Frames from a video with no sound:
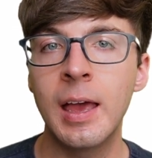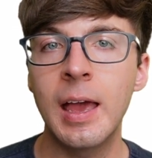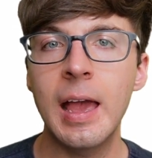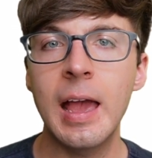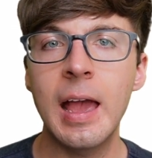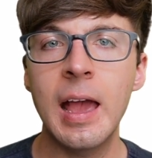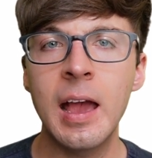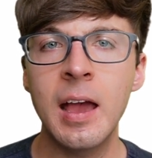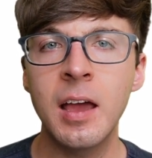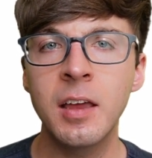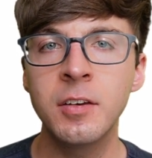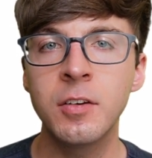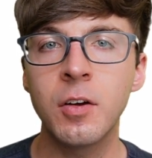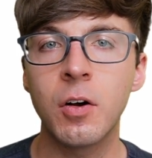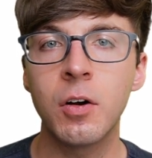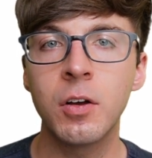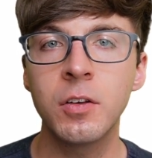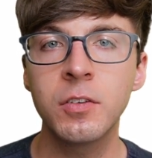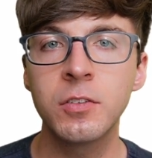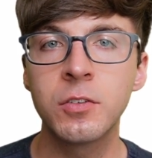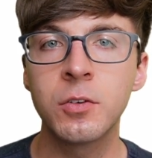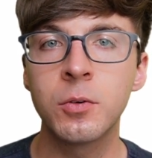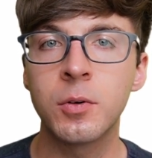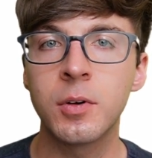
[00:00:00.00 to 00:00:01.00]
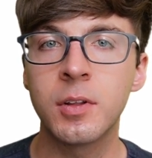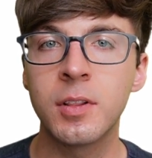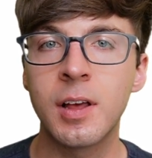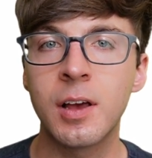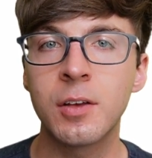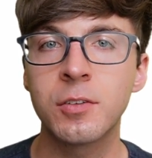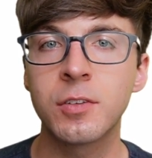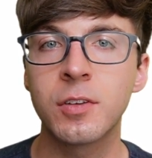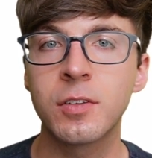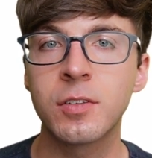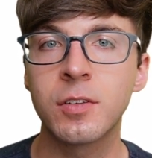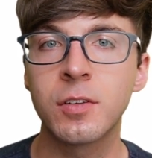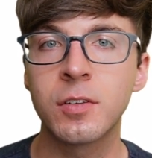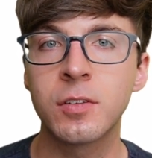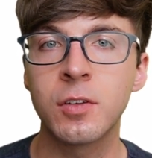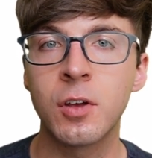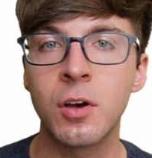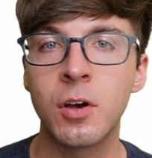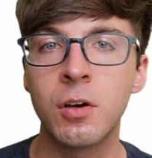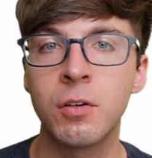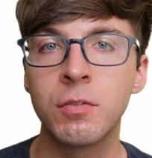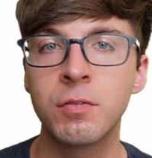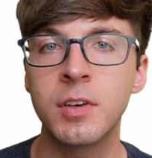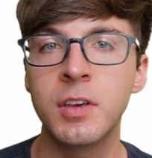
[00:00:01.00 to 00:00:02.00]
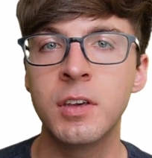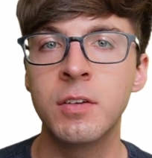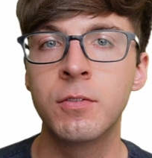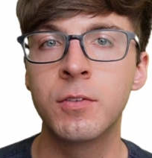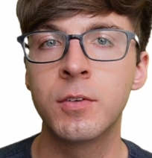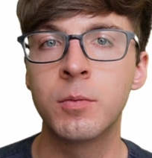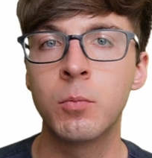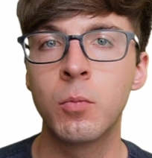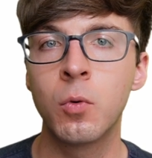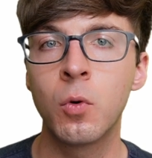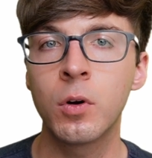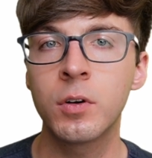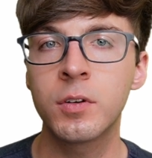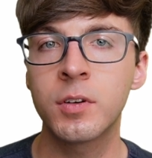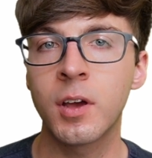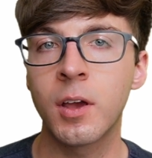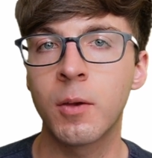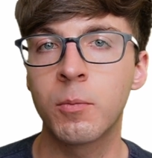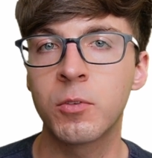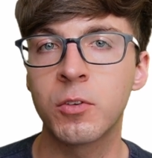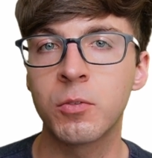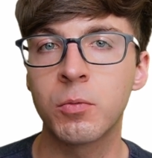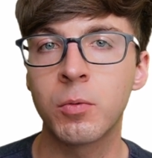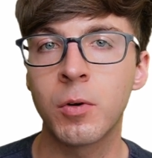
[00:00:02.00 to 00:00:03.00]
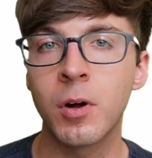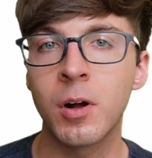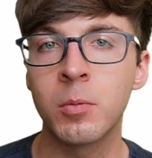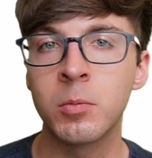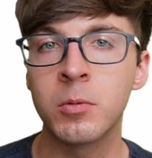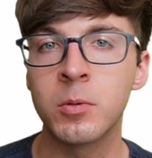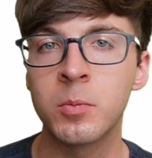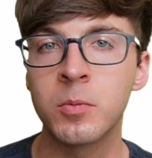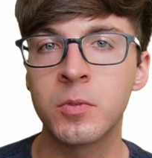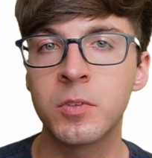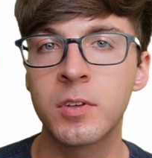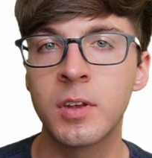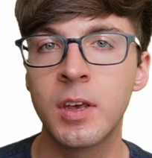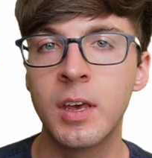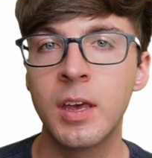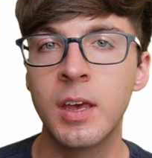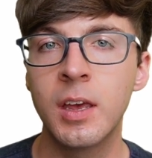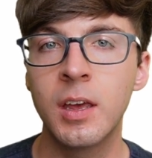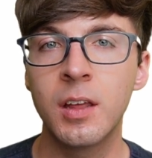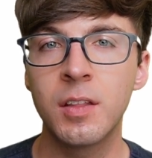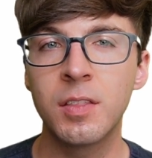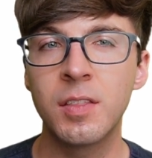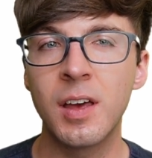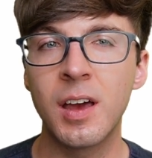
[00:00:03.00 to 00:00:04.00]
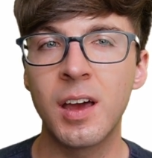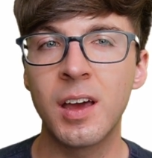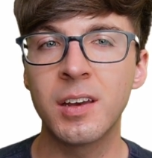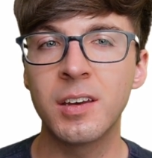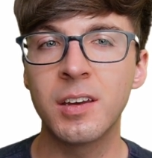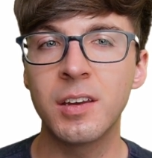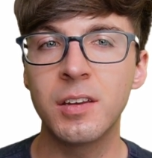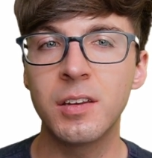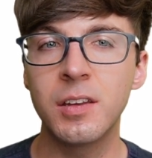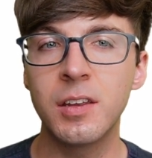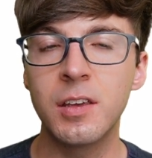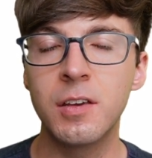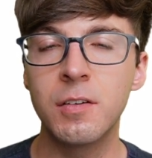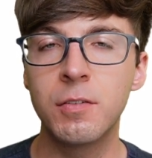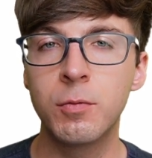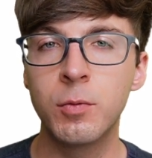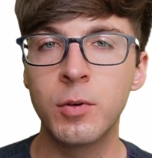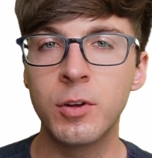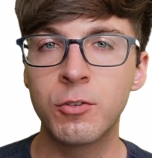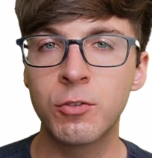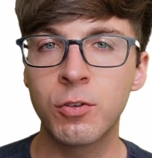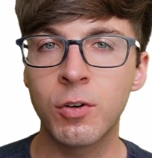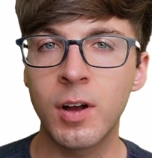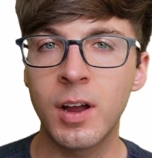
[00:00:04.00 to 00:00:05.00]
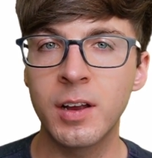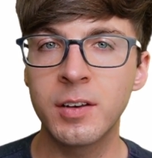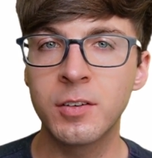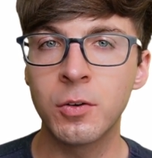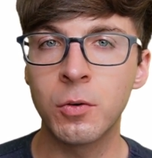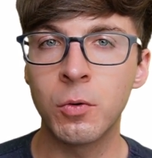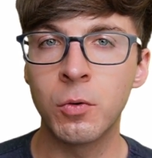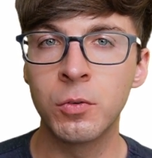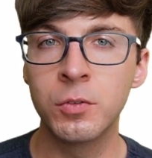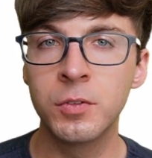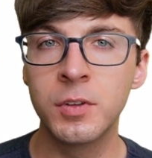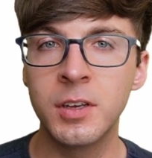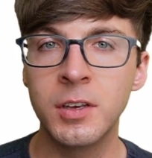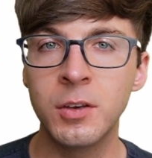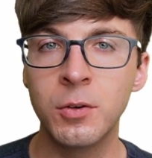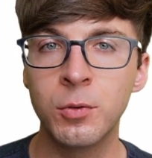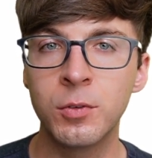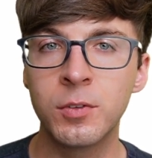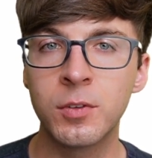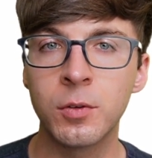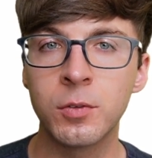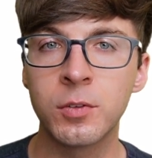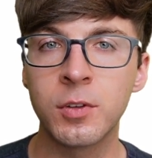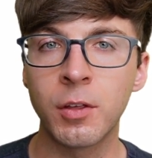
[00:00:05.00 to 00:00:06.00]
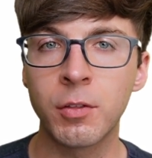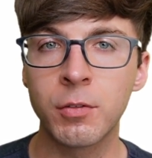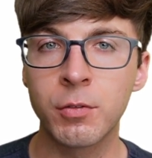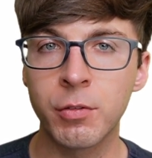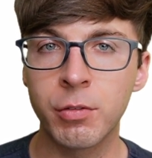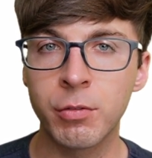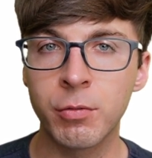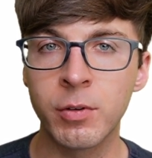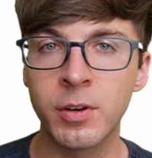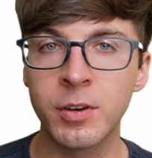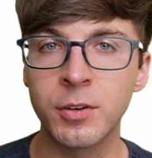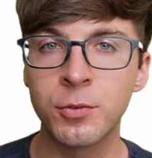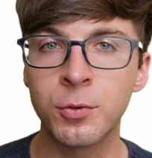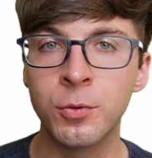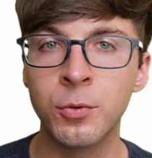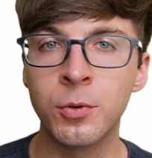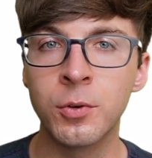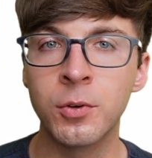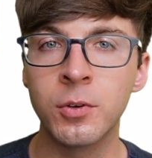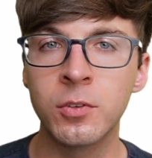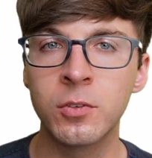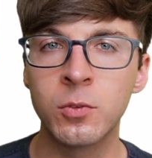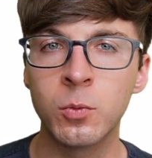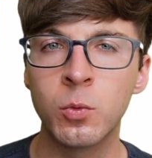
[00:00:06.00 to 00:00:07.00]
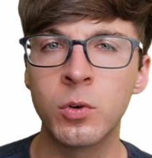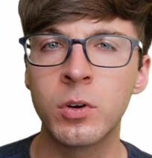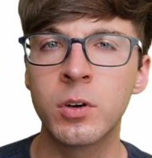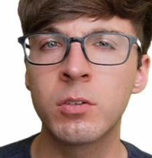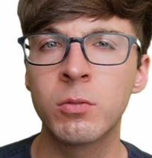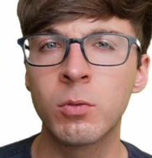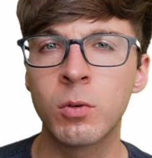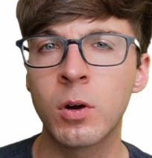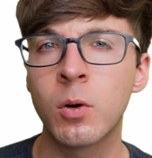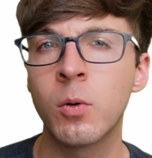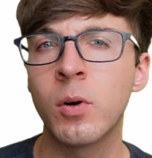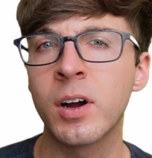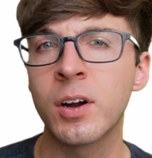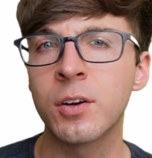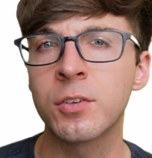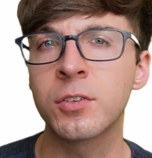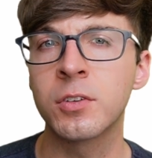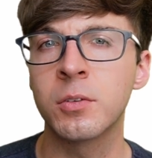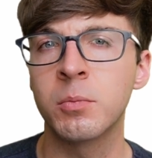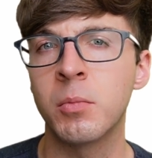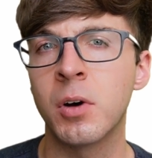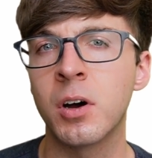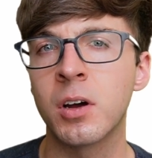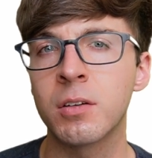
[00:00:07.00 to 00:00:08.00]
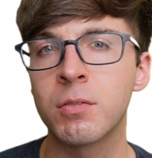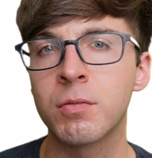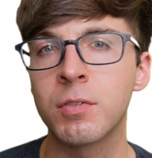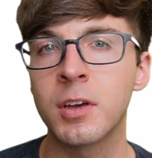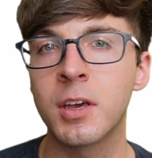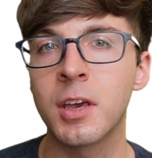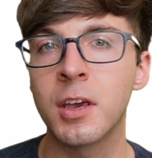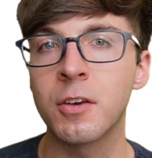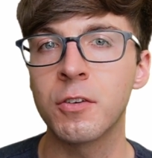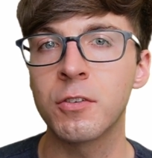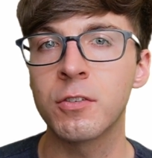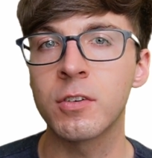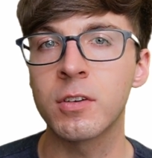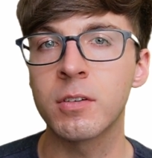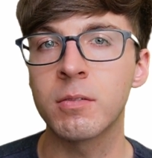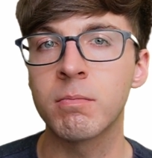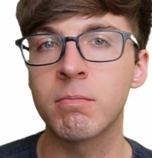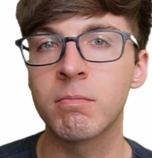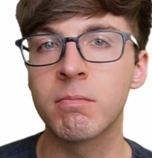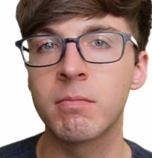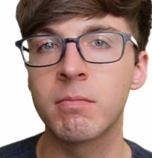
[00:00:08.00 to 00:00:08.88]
and also allows us to solve even more types of problems that, if we tried to only use those other three tools, would require some modification.